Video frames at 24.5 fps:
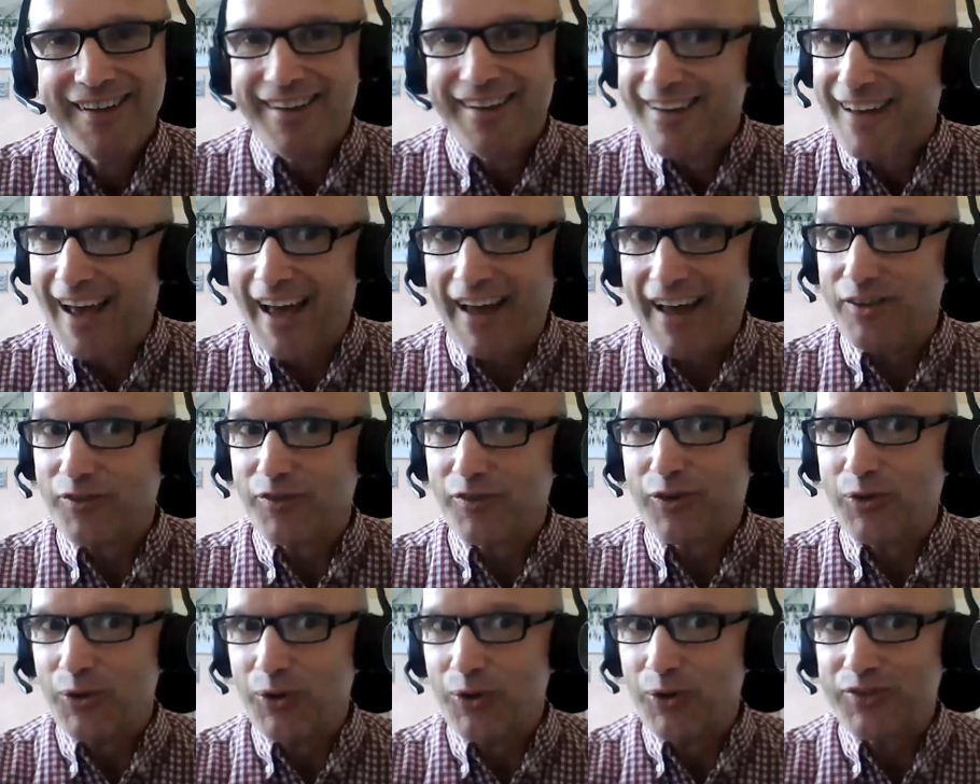And of
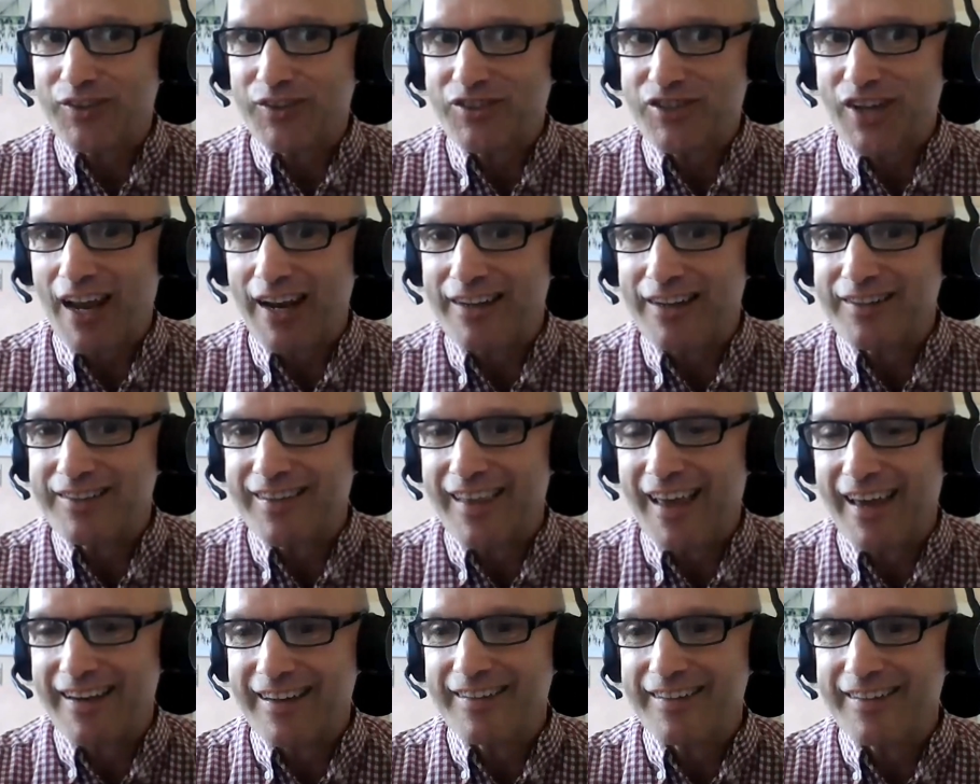course the challenge
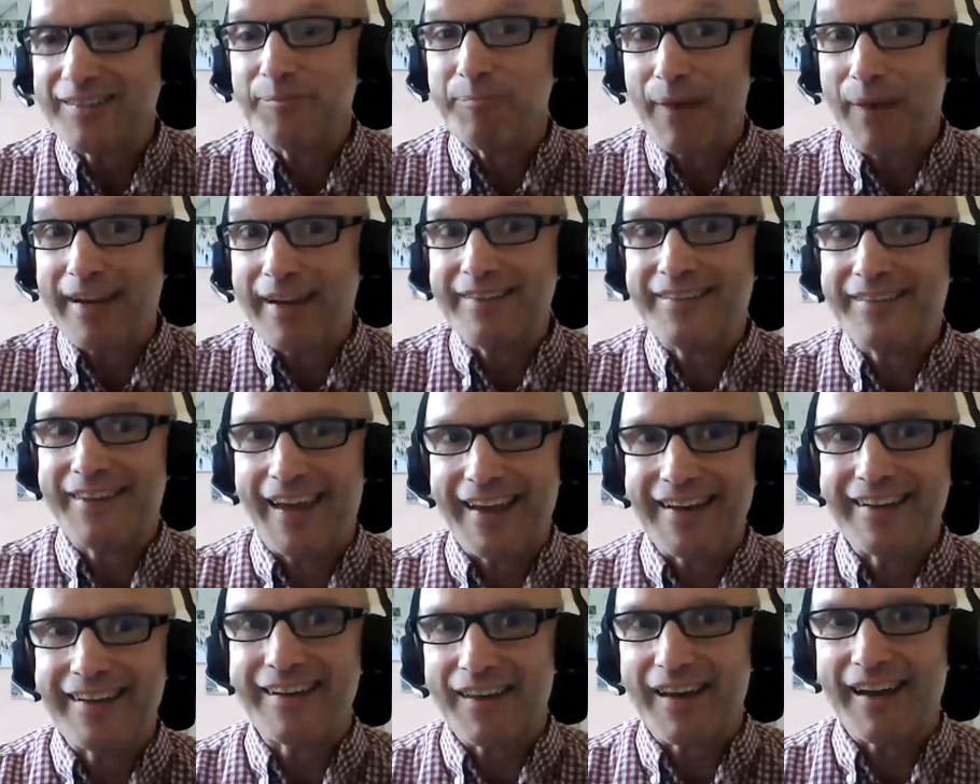then is
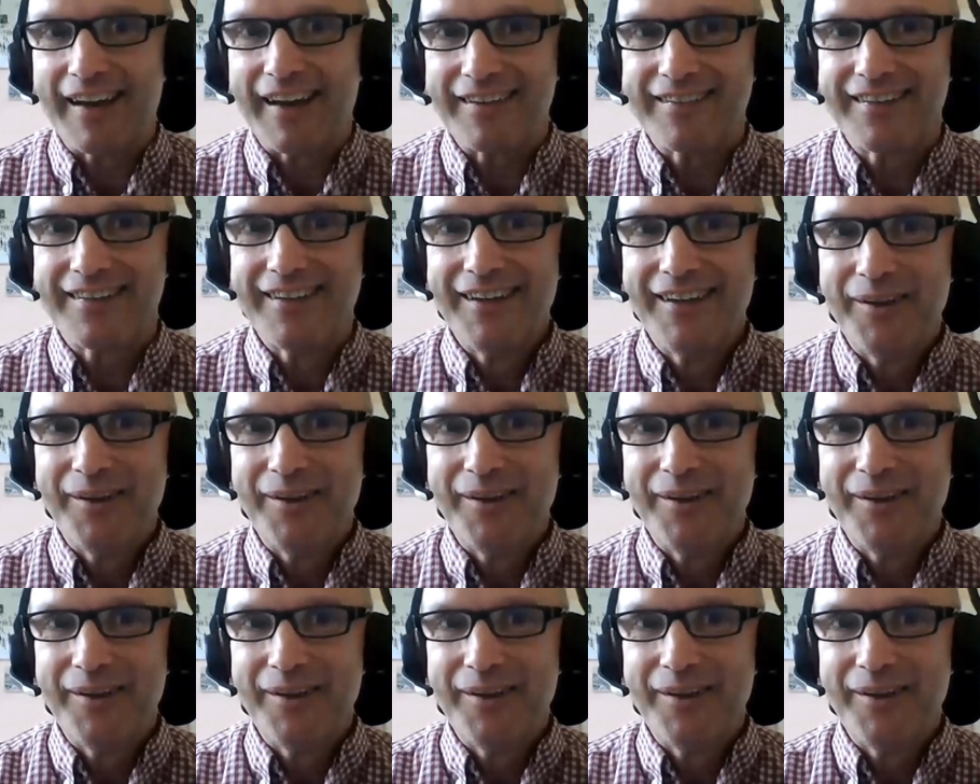maintaining that